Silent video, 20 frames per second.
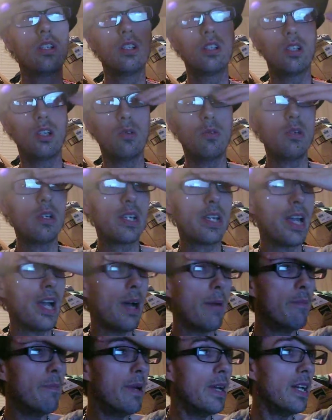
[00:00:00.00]
And we got
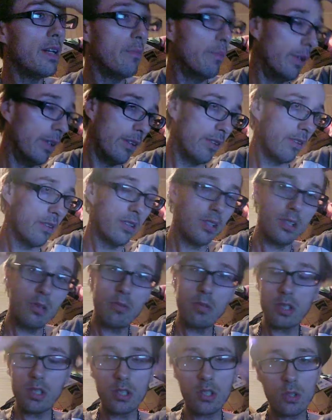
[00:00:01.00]
mini blizzards. You
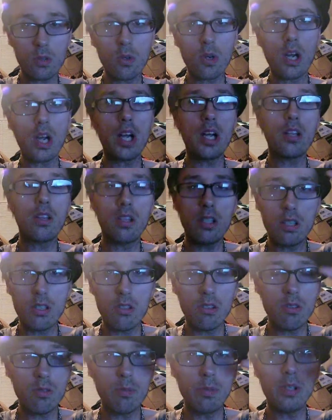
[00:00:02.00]
want to try the
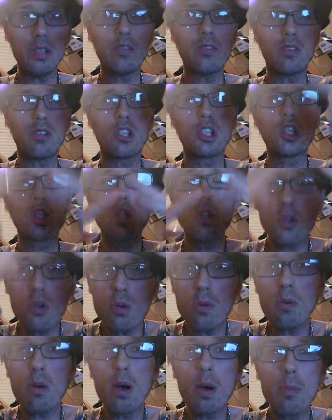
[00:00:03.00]
new blizzards? Two
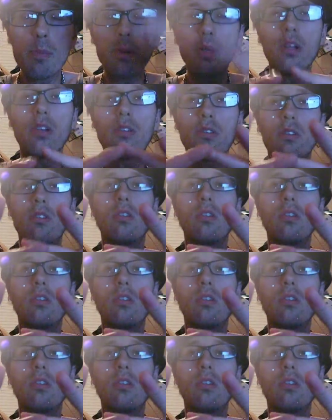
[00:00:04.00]
blizzards